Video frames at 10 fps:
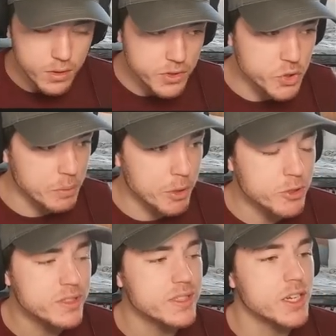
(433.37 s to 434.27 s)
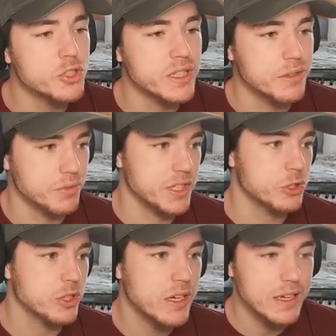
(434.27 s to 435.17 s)
So a person touching the
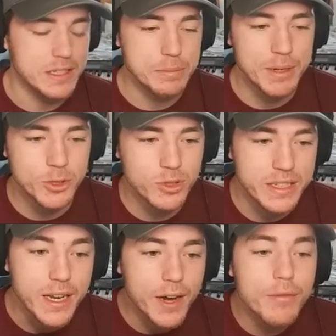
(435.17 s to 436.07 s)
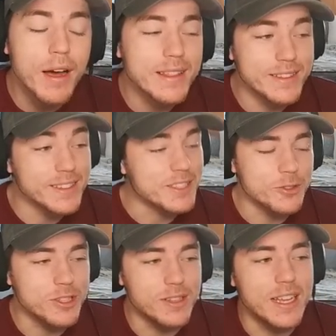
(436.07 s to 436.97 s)
fish, especially non-violently,
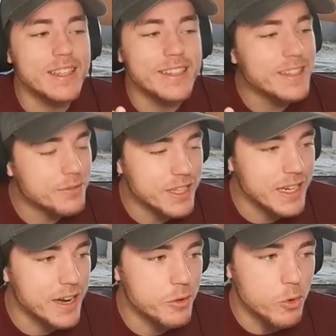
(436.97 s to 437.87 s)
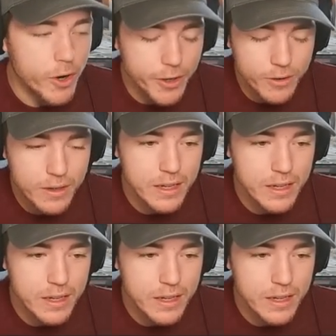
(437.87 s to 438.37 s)
just lightly lifting it out of the water,